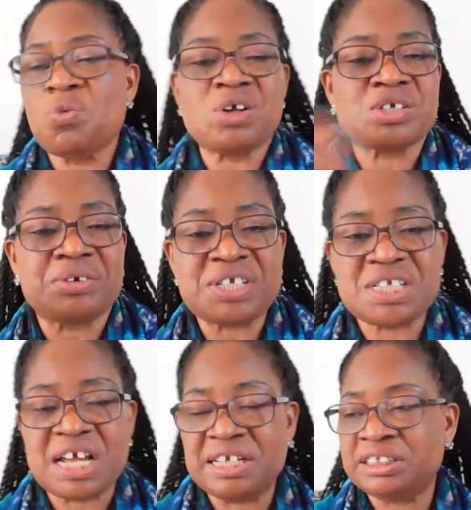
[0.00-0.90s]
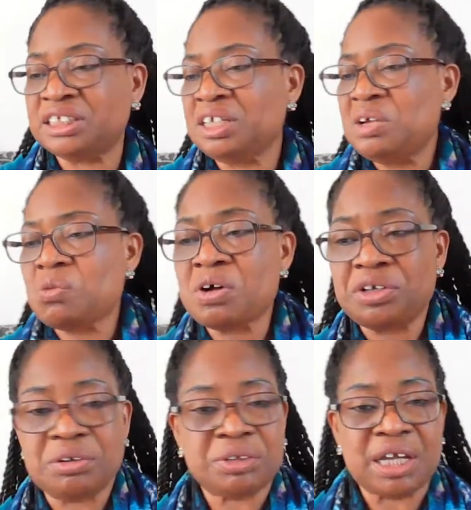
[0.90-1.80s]
What's Christianity?
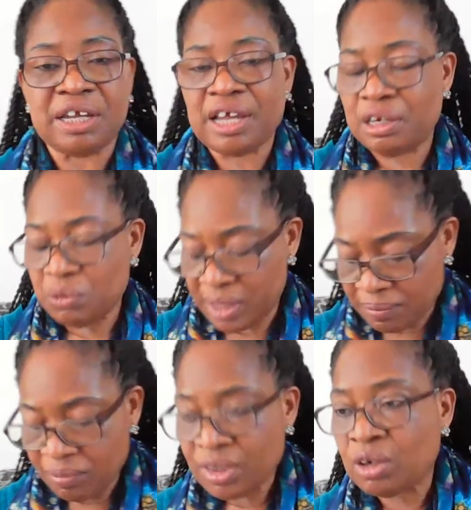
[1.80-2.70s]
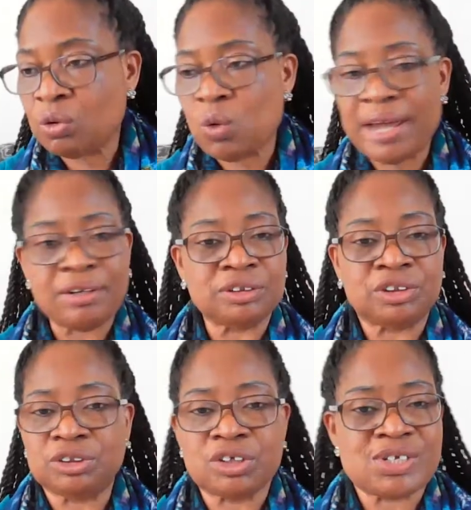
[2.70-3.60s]
What do you think you are doing? Or why don't
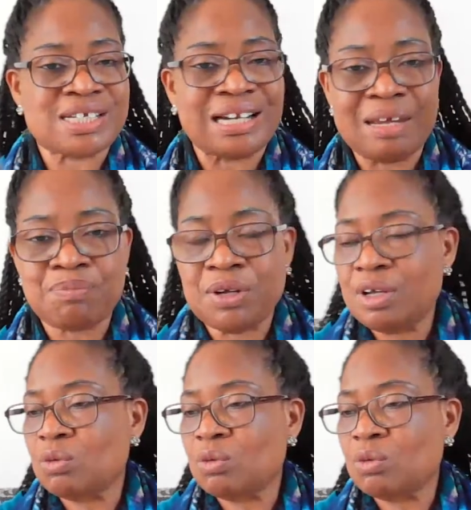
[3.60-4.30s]
you just sleep?